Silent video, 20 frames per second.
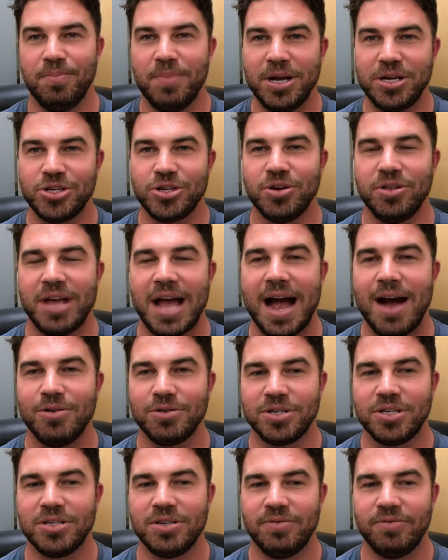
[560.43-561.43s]
make sure the
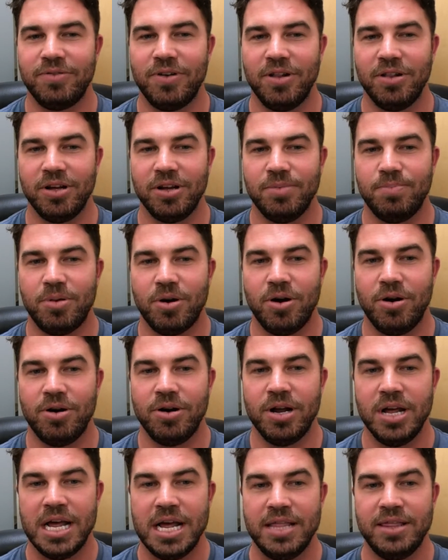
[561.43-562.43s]
house isn't falling
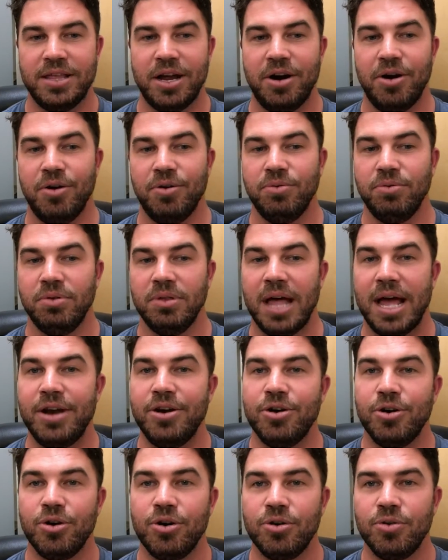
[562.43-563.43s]
apart. Their
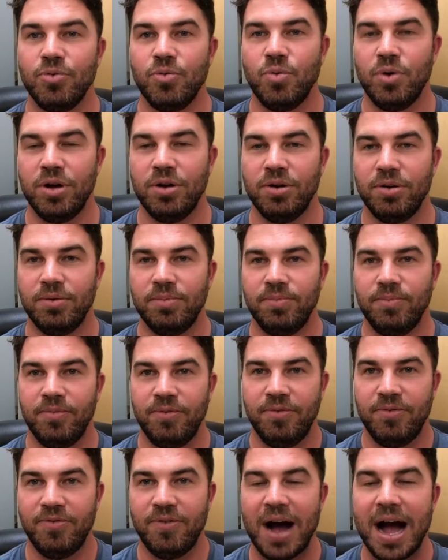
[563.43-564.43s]
lender
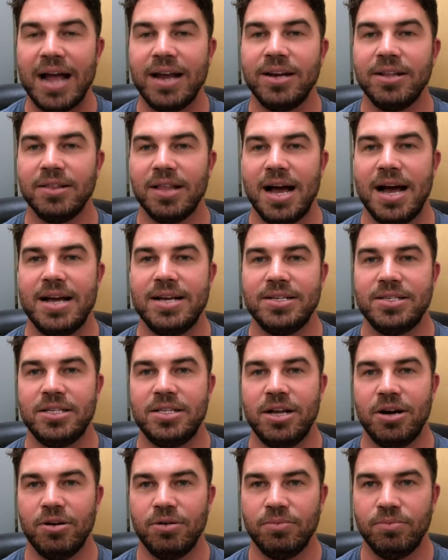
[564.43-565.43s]
will
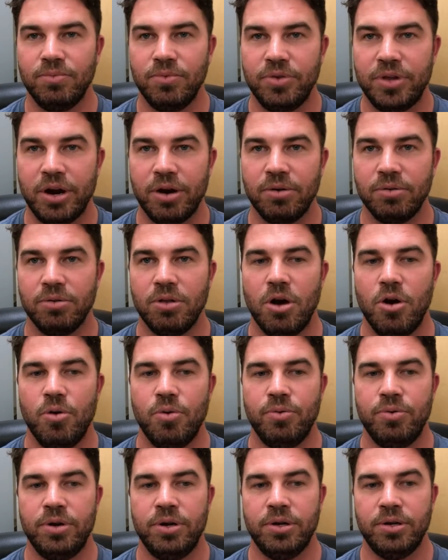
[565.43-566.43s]
finalize their
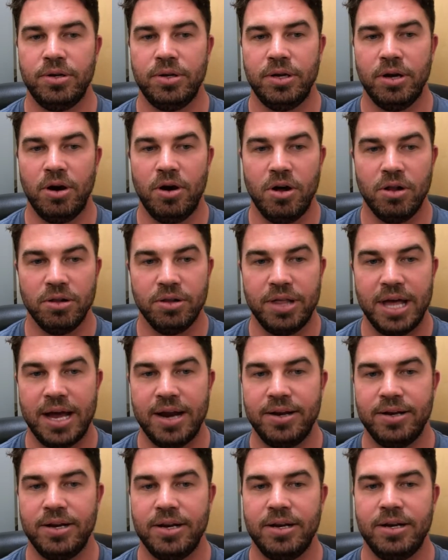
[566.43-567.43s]
loan, all of
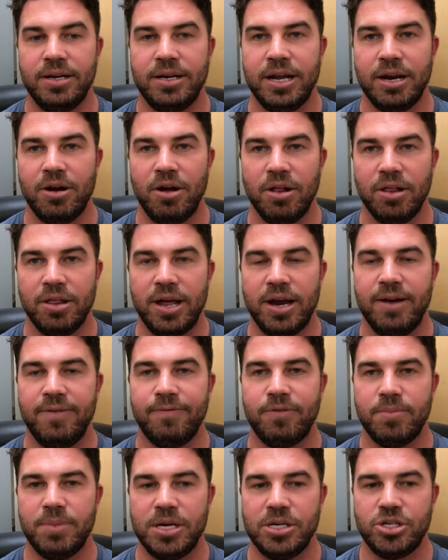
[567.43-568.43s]
that, get all of that
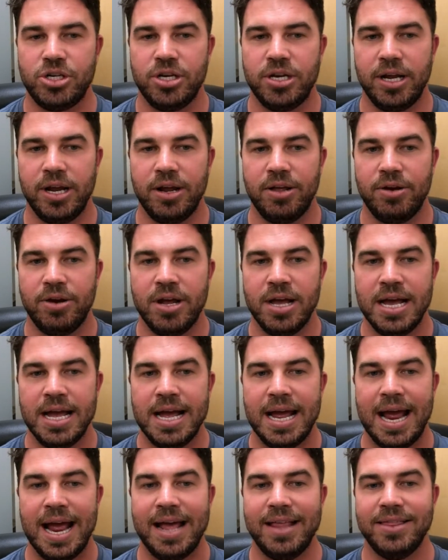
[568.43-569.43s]
information together,
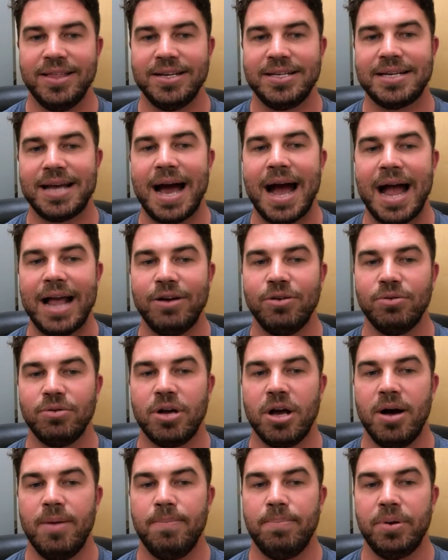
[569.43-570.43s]
and the
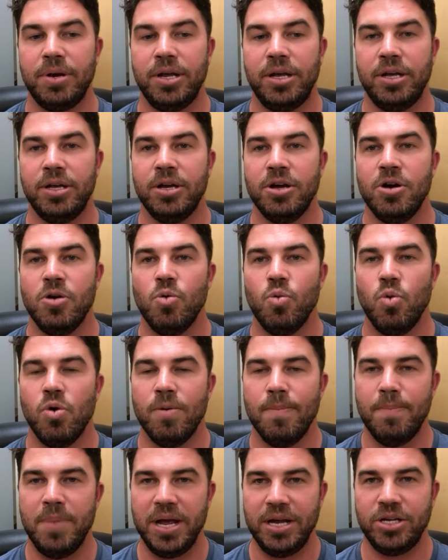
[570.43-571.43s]
title company
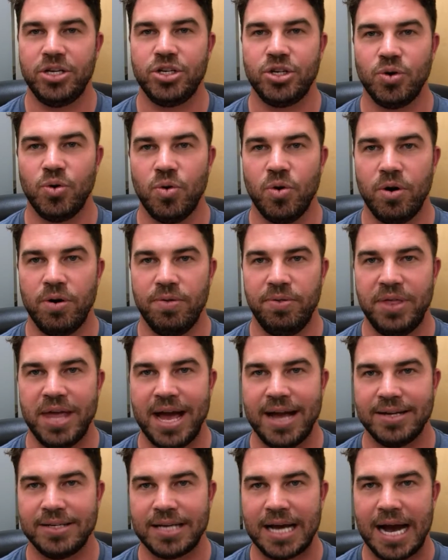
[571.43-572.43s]
will make sure
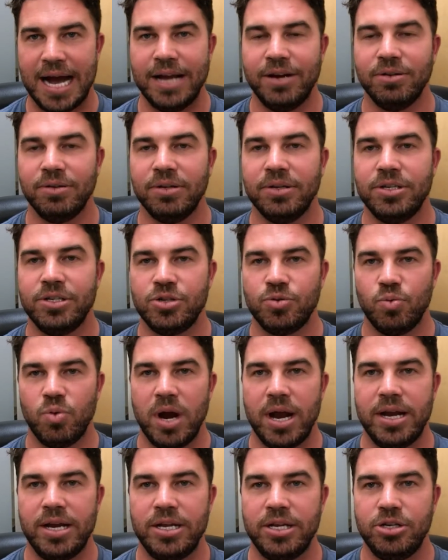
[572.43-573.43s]
that title is
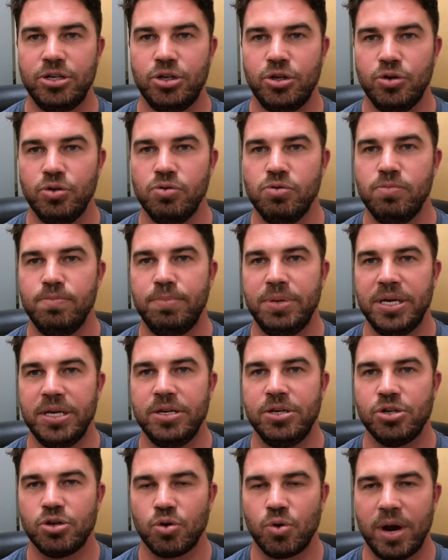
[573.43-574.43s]
ready to
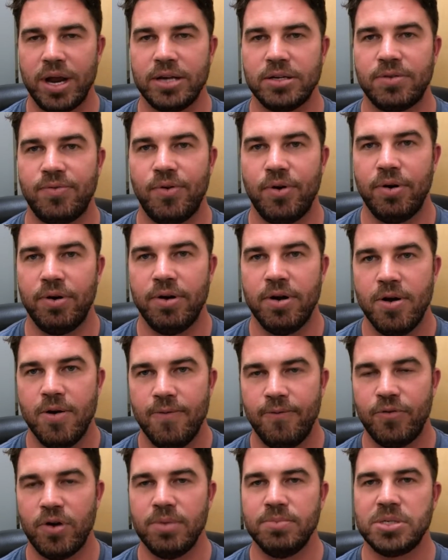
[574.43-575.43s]
be transferred
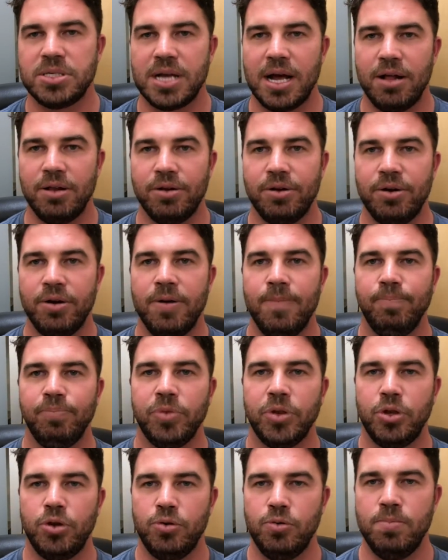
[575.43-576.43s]
from seller
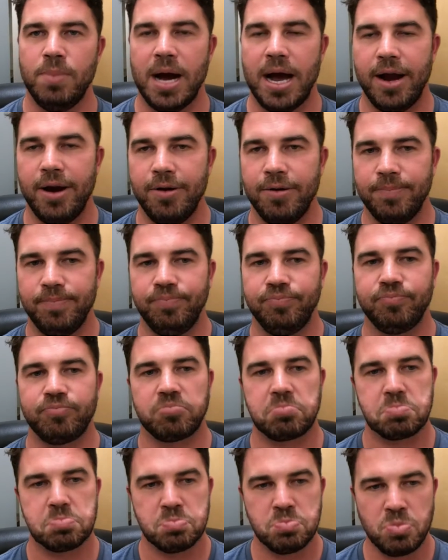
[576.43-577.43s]
to buyer.
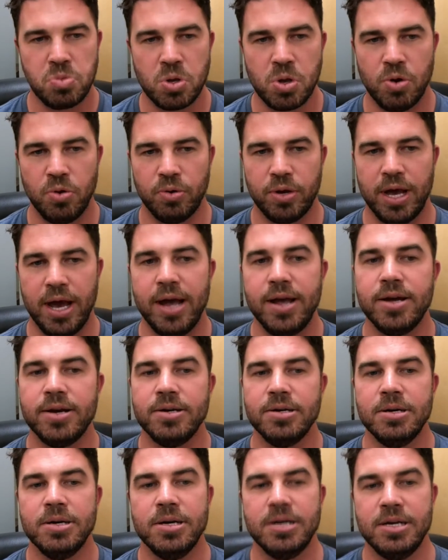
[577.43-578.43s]

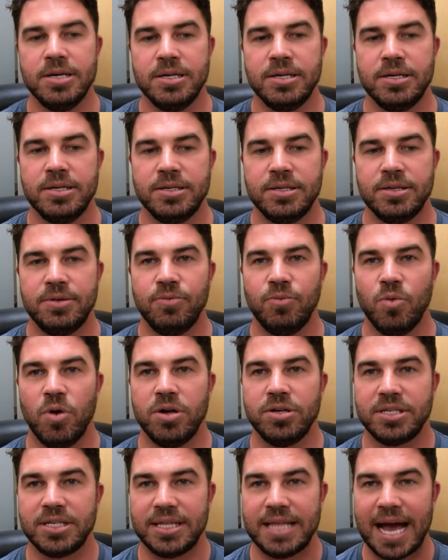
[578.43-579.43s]
Okay.
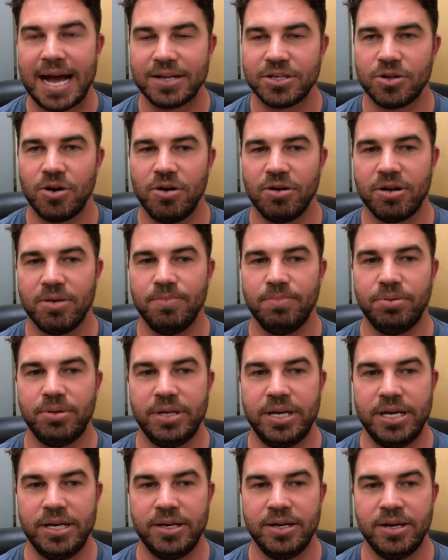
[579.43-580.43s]
Once that's all
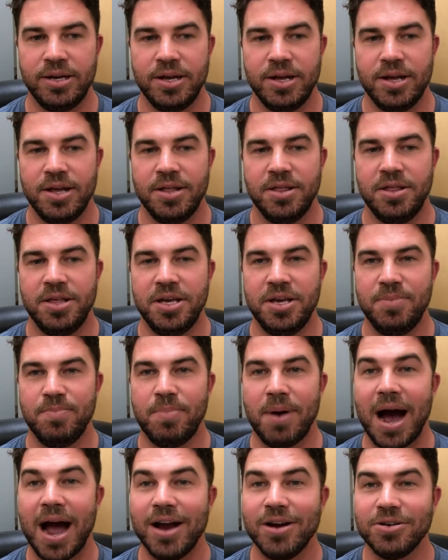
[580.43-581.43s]
complete,
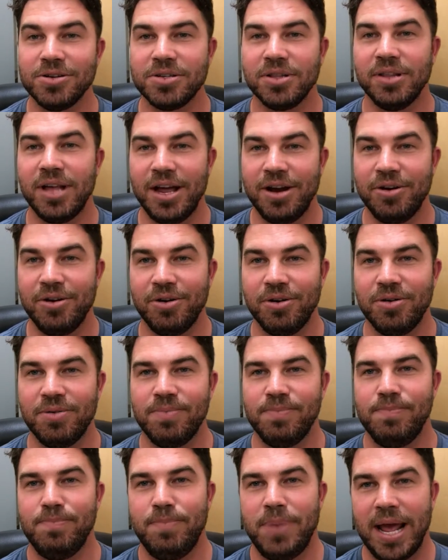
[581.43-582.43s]
the buyer's
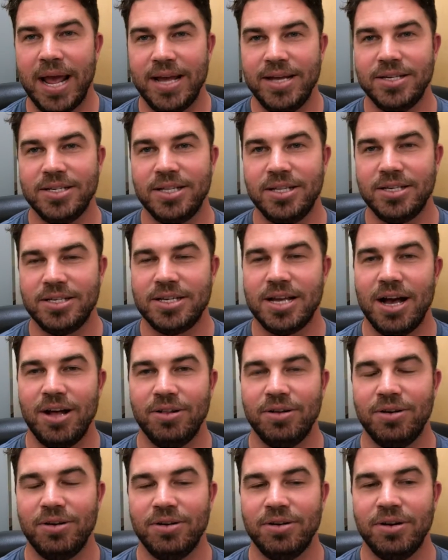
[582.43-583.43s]
lender pays the
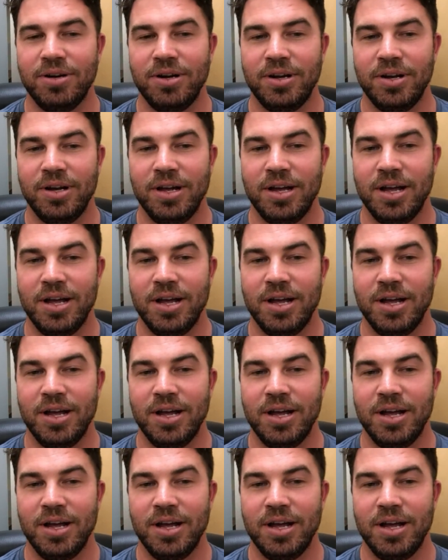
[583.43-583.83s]
seller